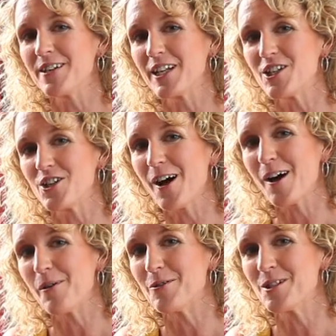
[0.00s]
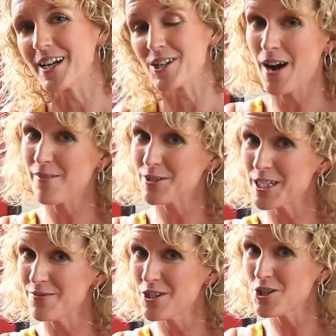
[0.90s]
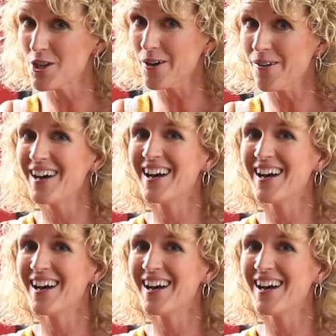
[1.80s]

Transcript: get a job hosting a travel TV show,